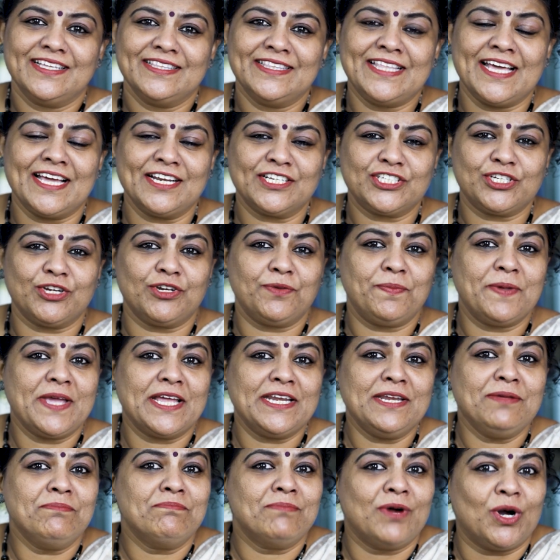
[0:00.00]
There should be
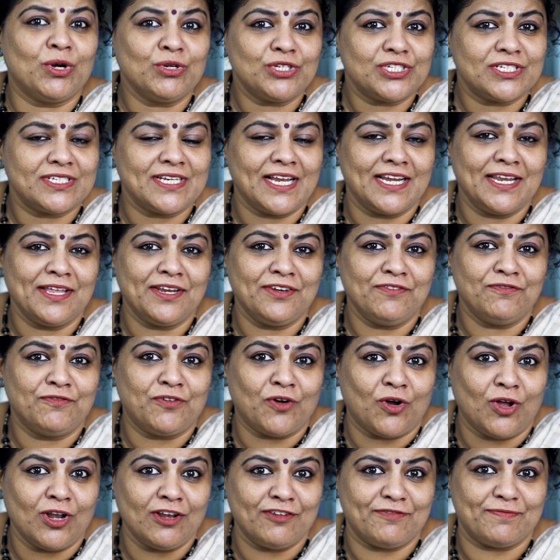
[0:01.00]
an emotional
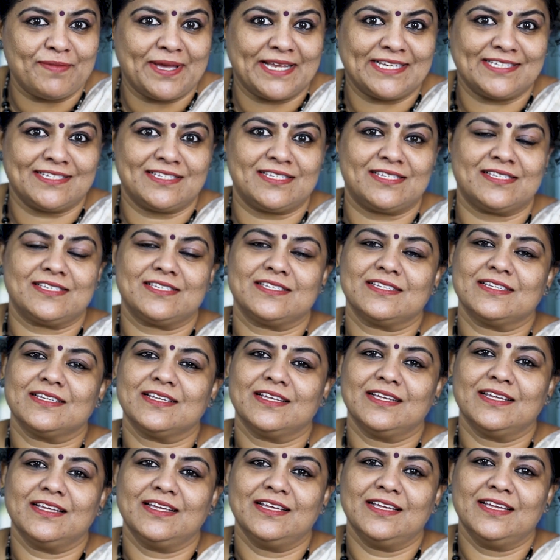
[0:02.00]
involvement
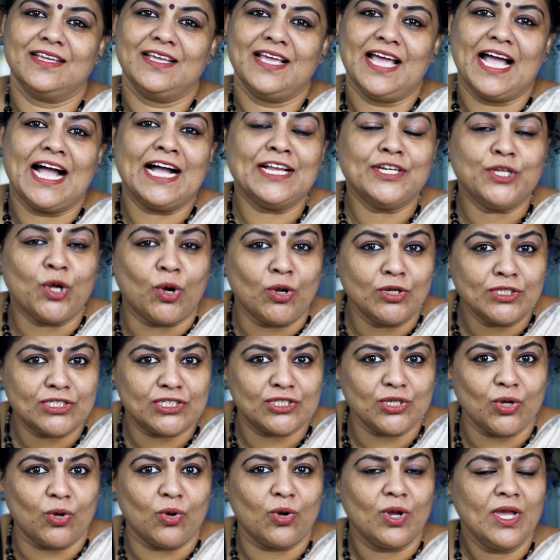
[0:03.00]
and
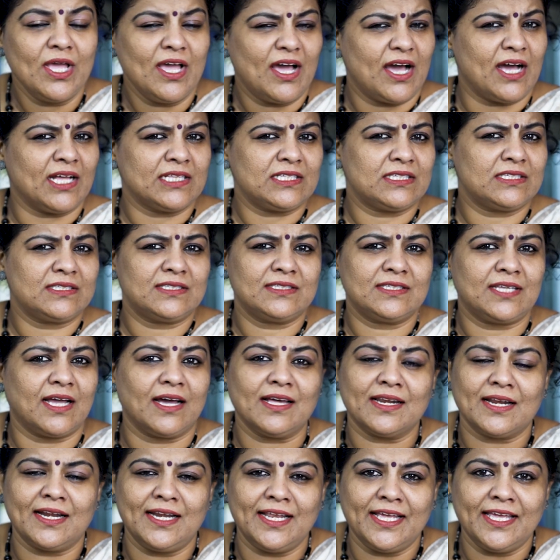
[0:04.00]
also a
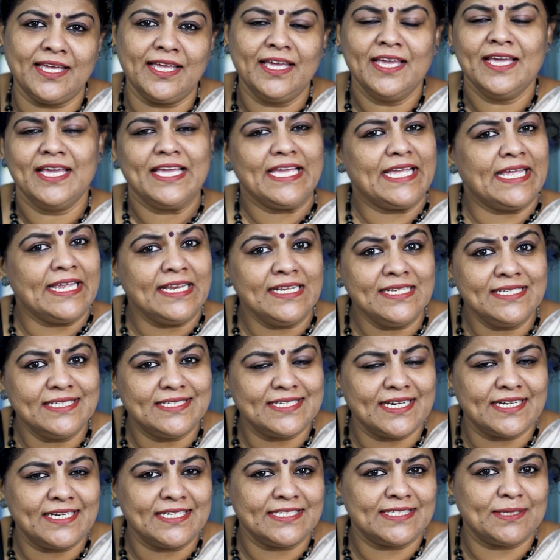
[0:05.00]
thoroughly
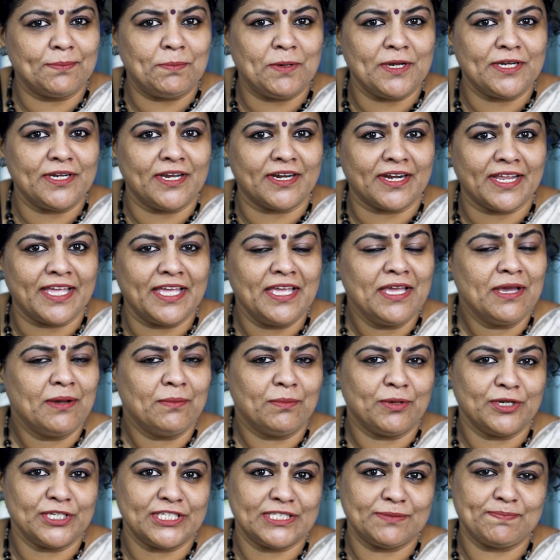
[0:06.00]
interdisciplinary
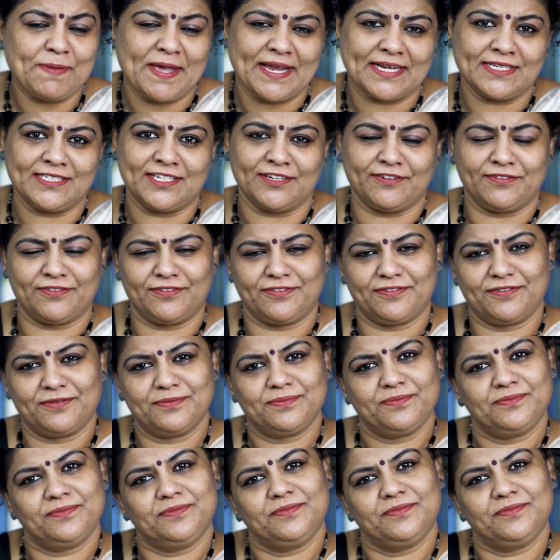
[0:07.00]
perspective.